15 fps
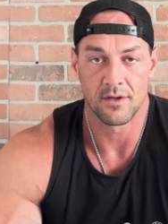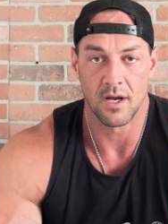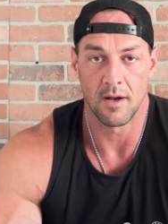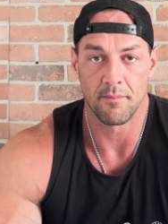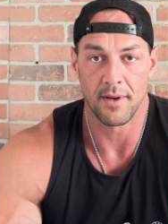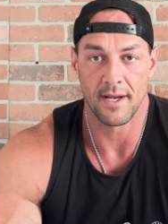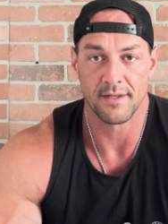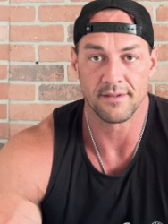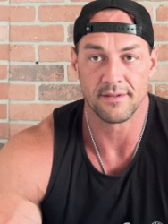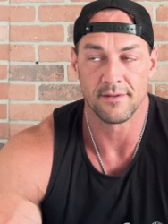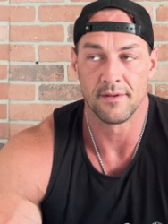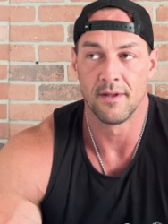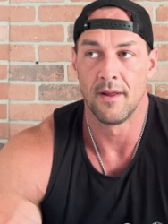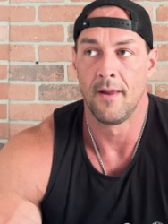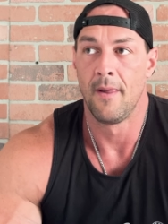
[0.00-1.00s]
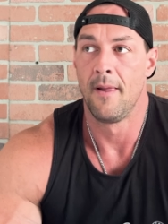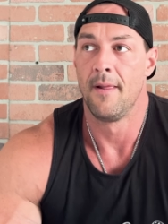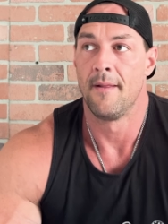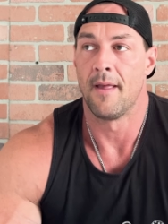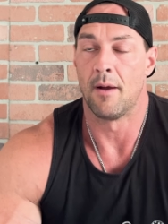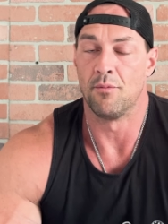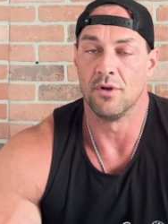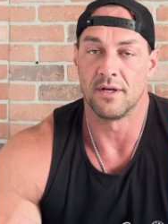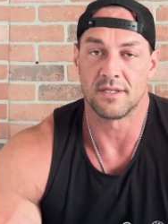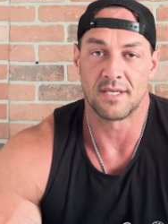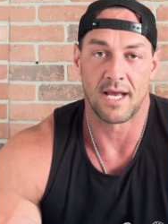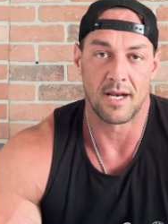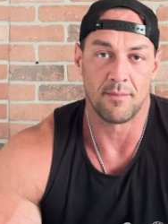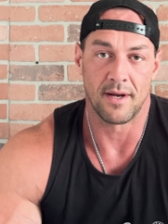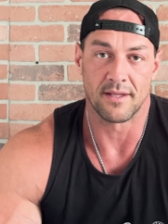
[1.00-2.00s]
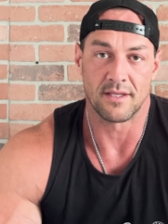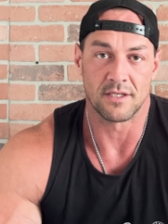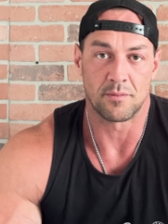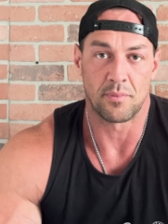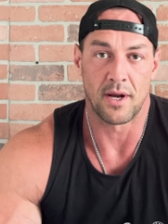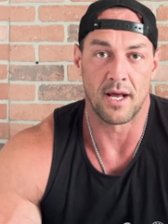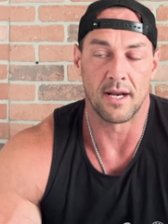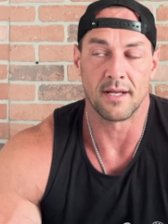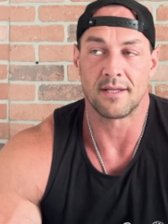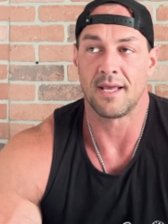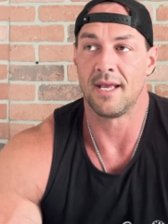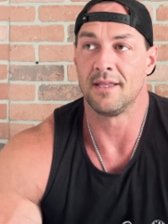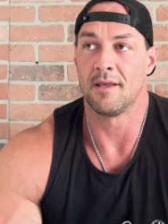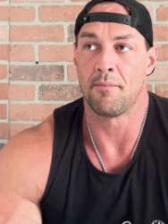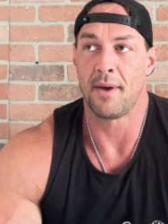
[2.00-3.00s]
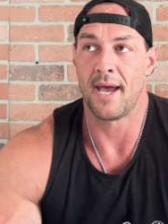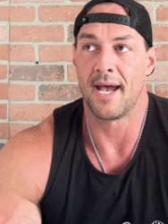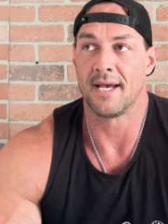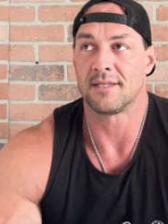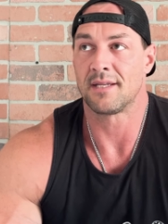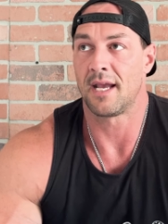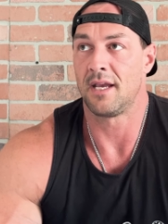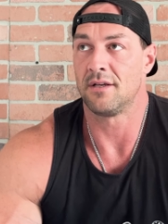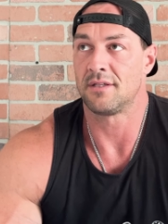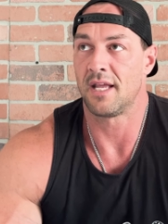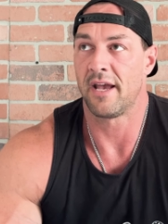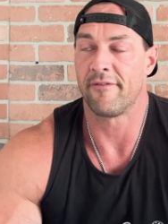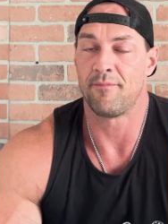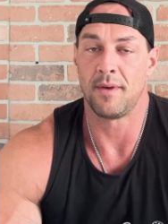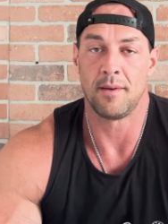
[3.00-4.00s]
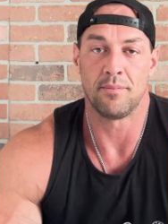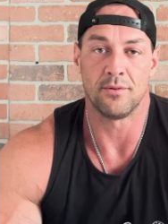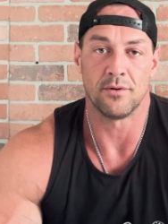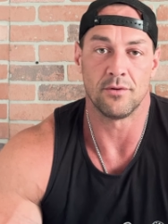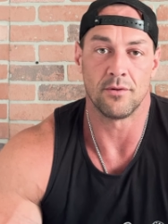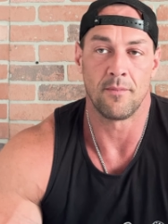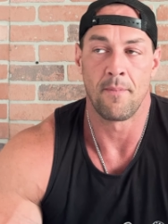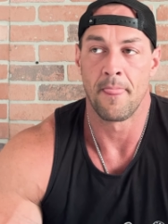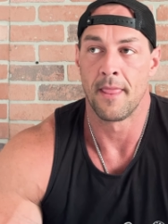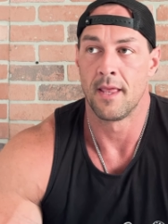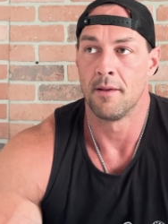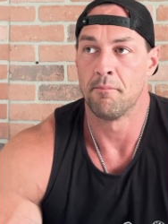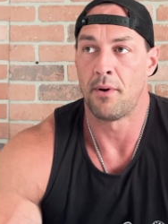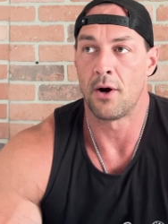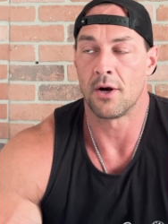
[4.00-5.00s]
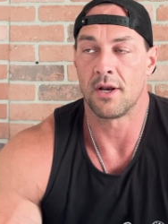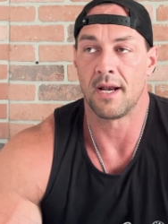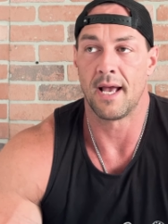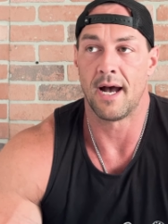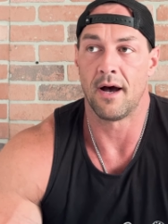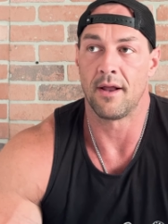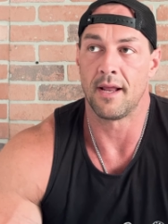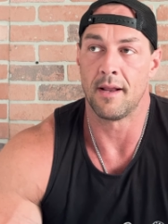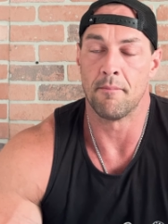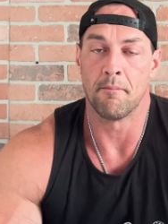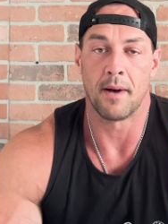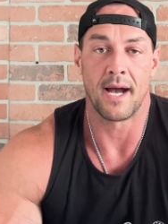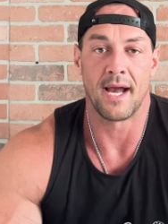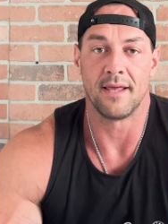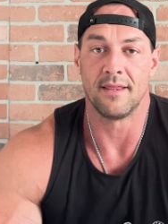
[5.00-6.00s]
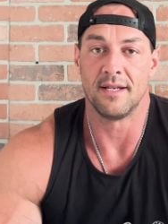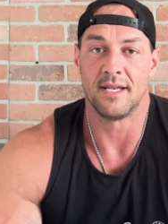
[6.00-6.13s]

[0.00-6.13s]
compounds. I'm really excited about this product. In the past, I used to have people part it out and buy the